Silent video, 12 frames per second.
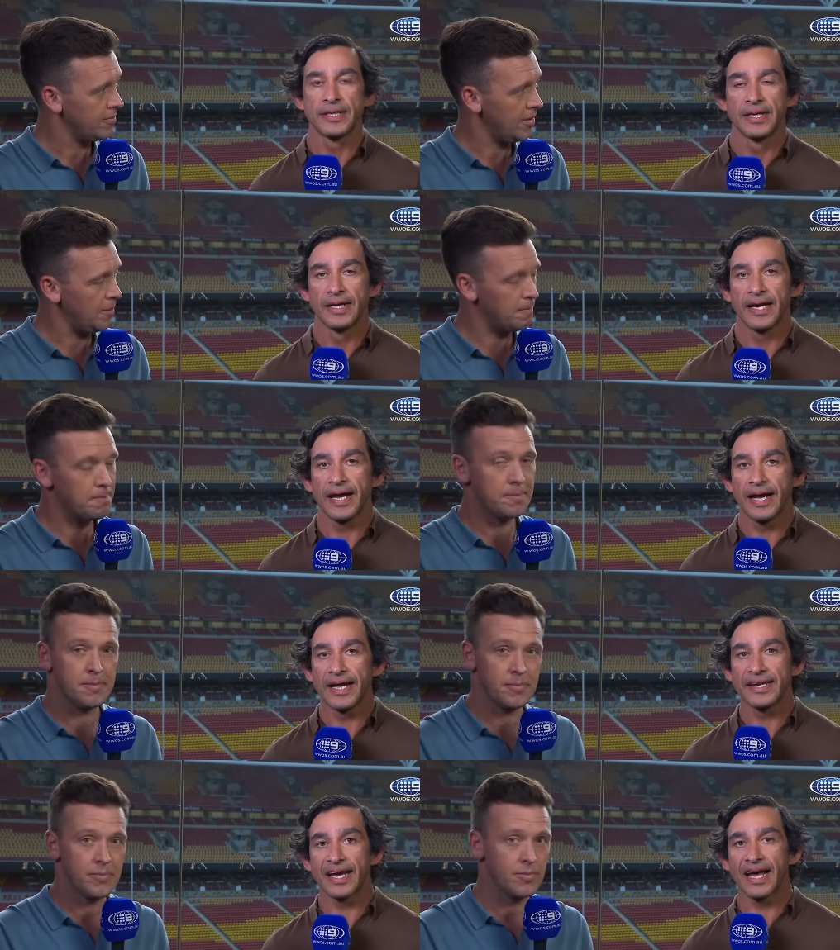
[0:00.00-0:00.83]
Speaker 1: yep.
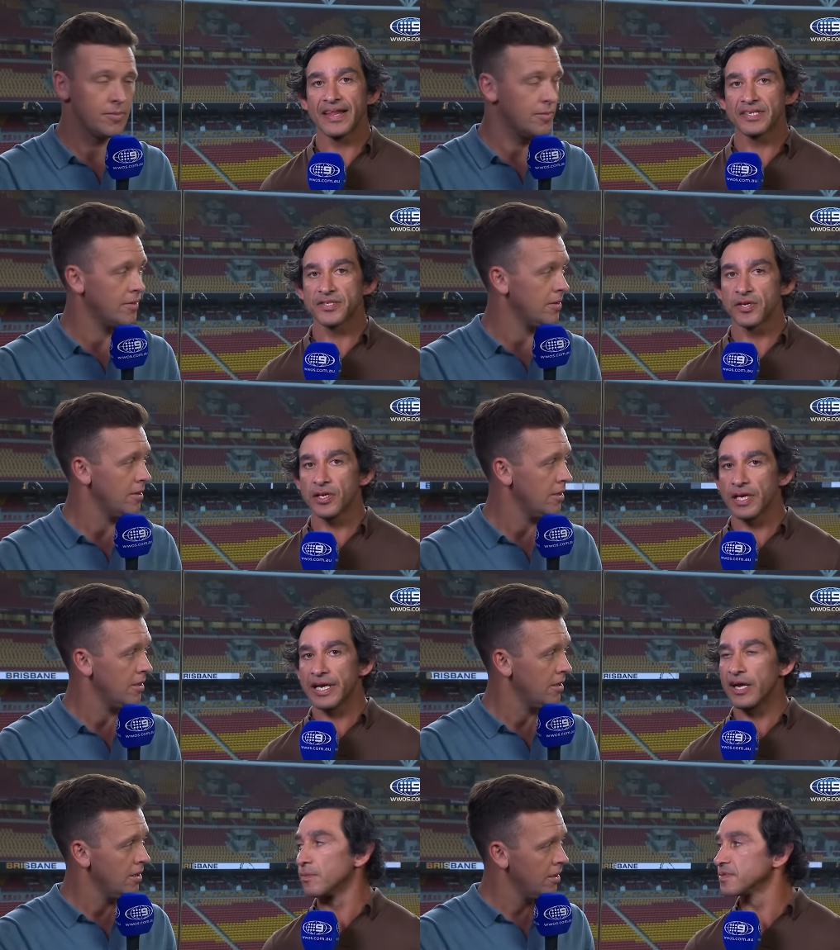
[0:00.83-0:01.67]
And that certainly
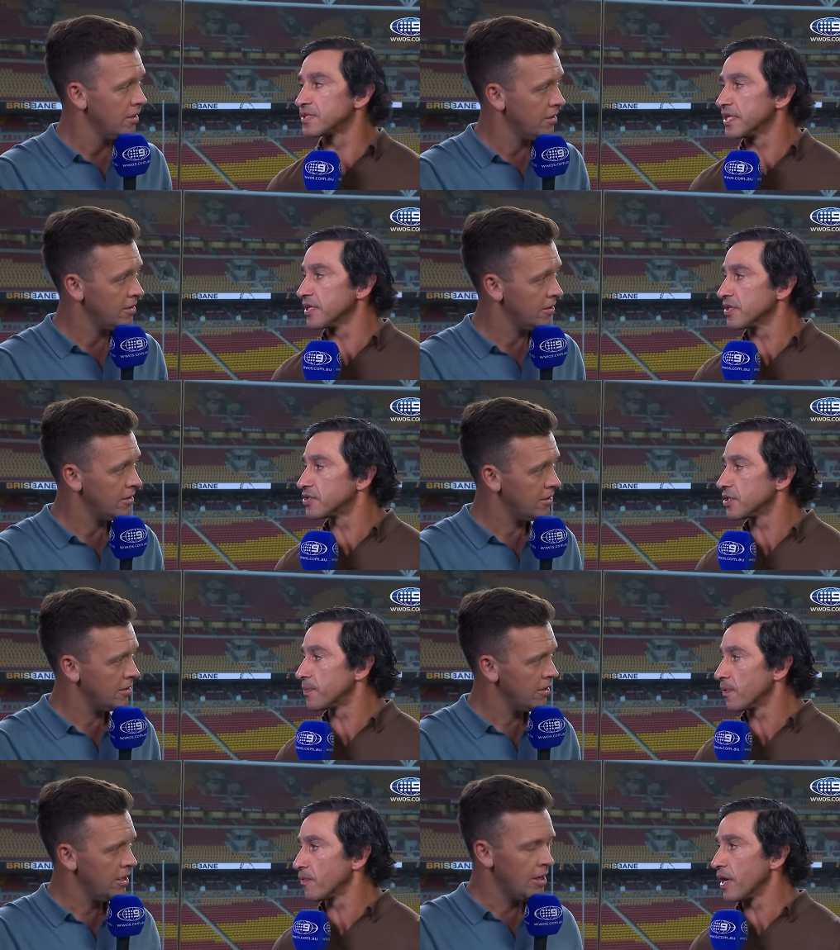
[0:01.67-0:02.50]
helped steer the
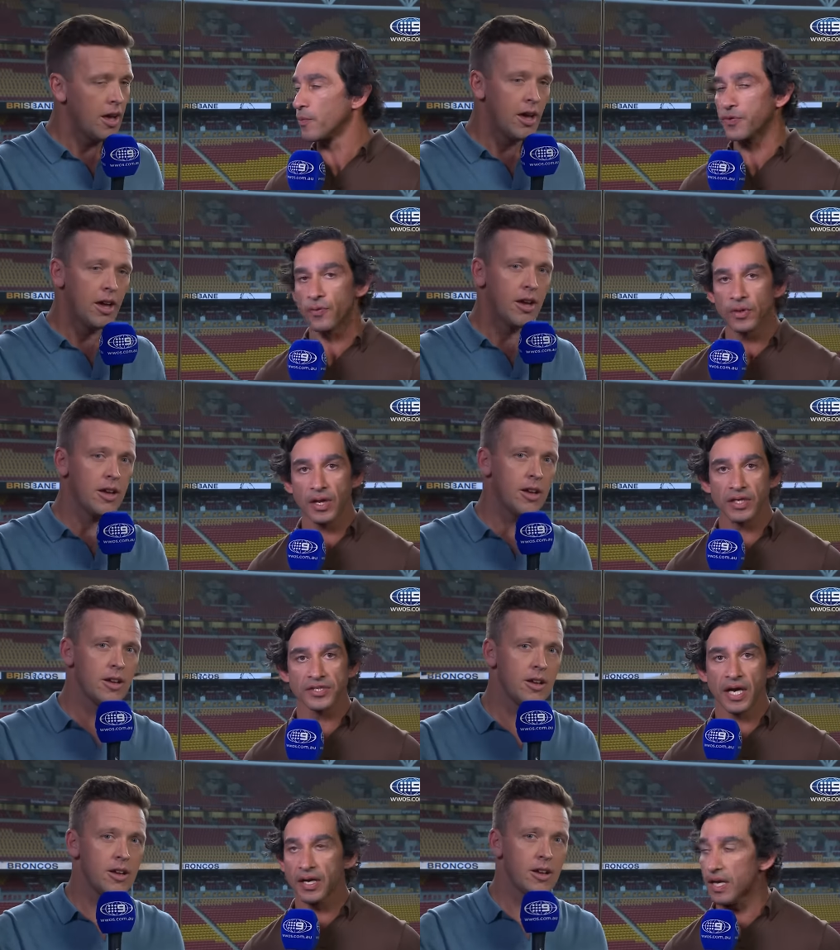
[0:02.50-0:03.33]
ship around with all
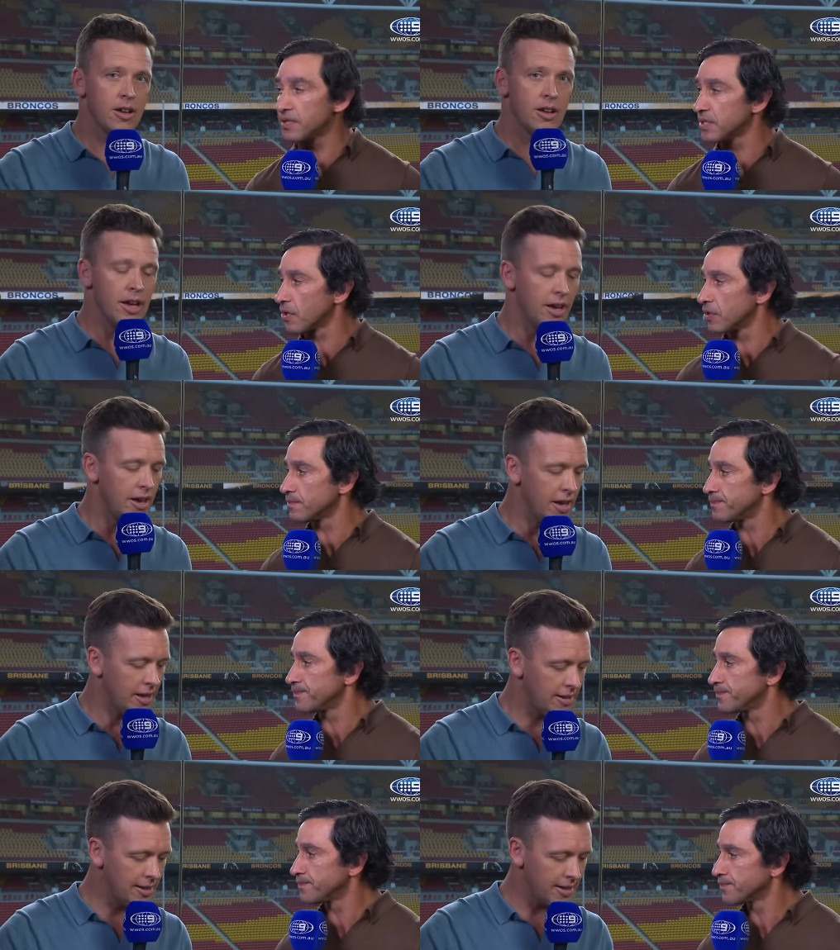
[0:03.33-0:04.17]
those young guns they got.
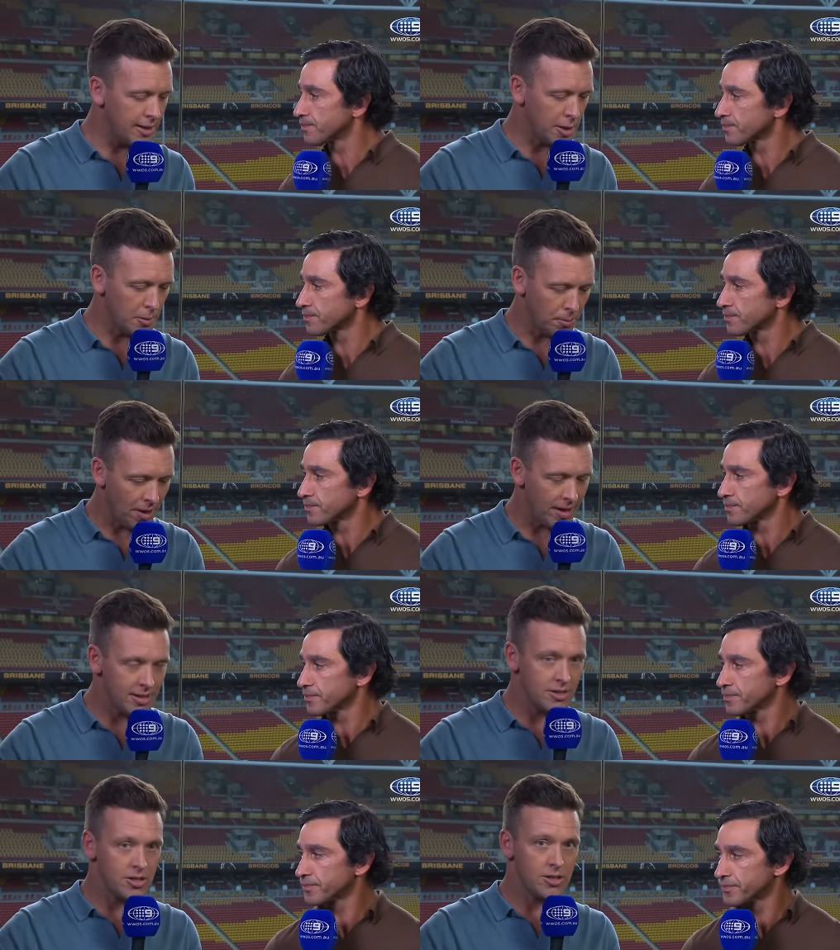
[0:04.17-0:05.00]
Speaker 2: And clearly the
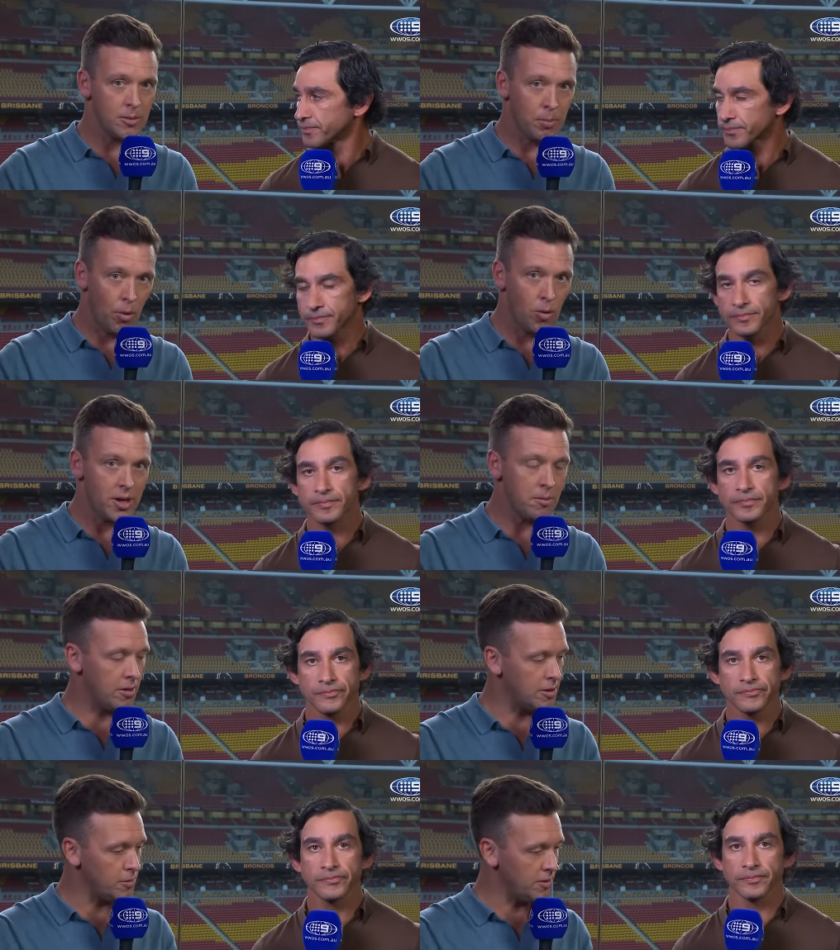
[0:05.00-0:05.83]
players support him,
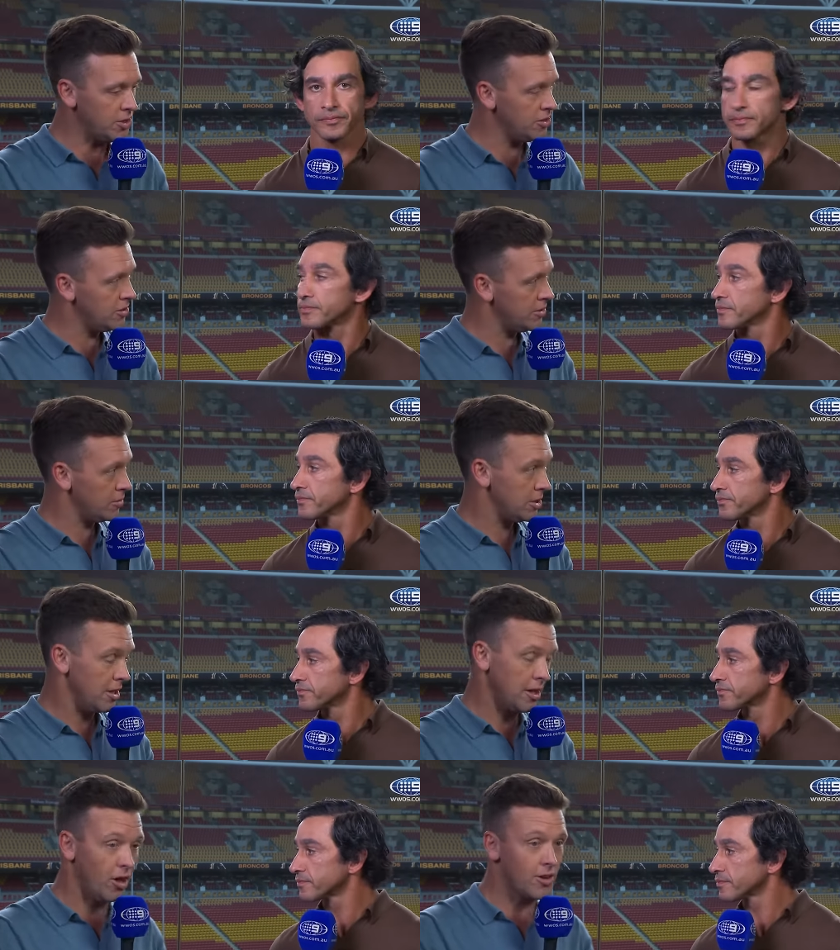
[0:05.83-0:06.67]
because we've
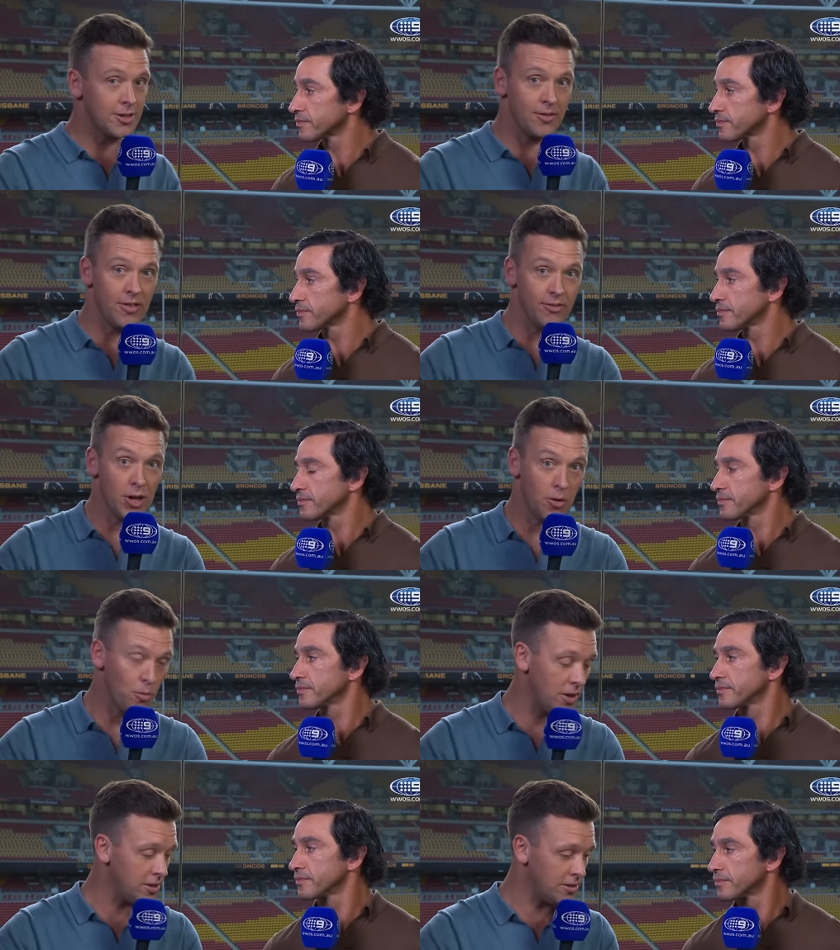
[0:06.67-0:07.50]
seen the likes of, even though
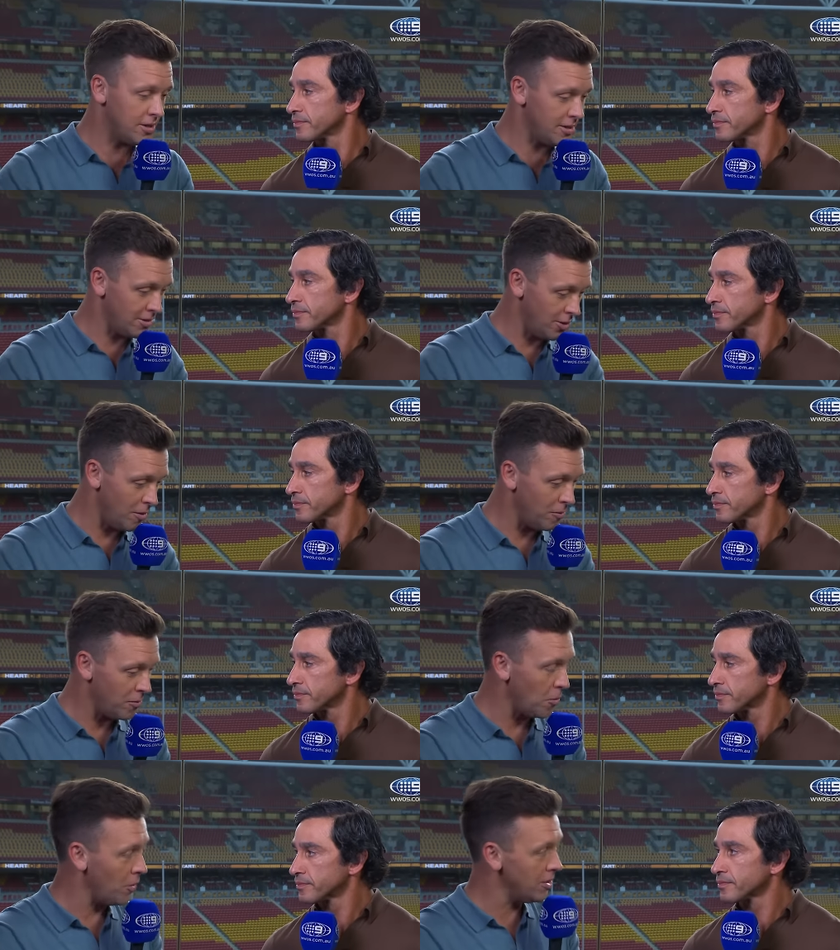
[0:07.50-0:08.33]
Reece at the time
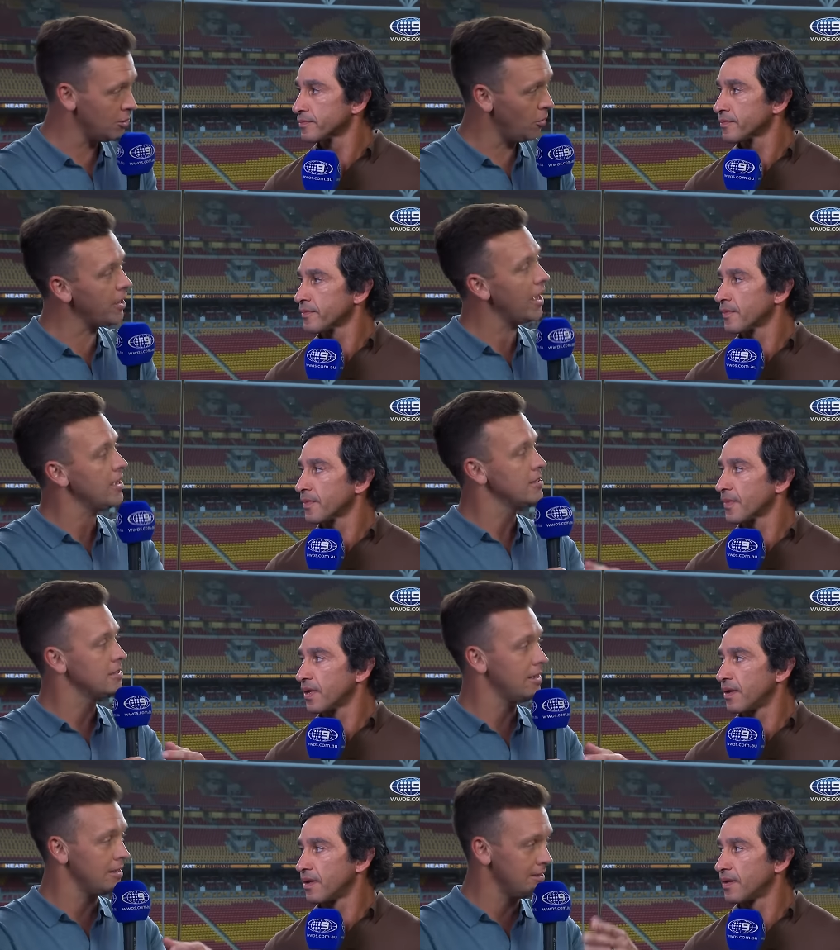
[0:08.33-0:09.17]
that we're talking has
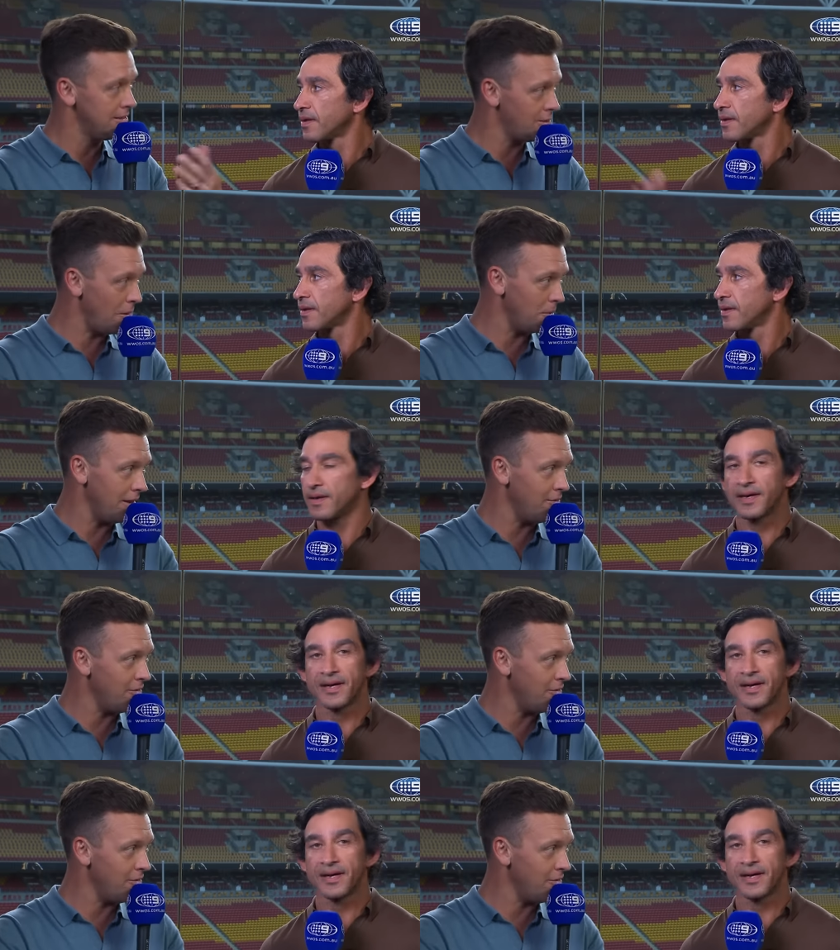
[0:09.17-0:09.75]
said don't believe